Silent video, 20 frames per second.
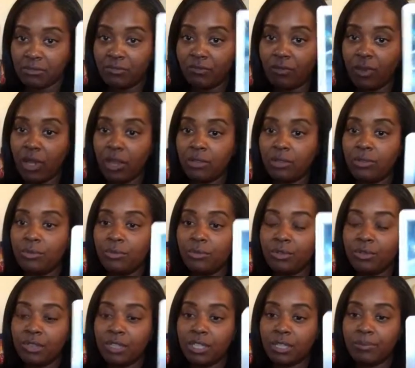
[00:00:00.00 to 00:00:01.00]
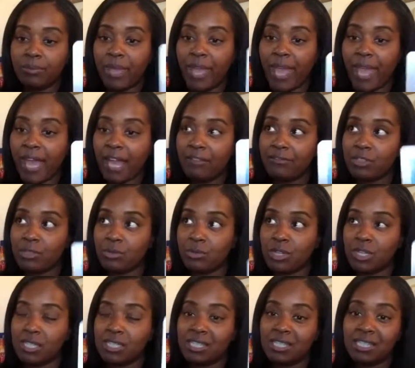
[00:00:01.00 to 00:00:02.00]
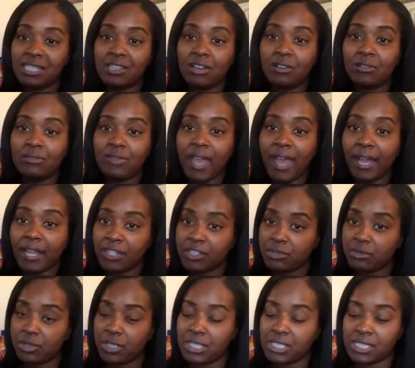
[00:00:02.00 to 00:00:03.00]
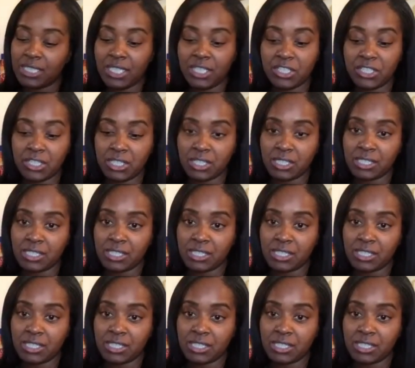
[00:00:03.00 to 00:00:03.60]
Follow the path towards self-actualization and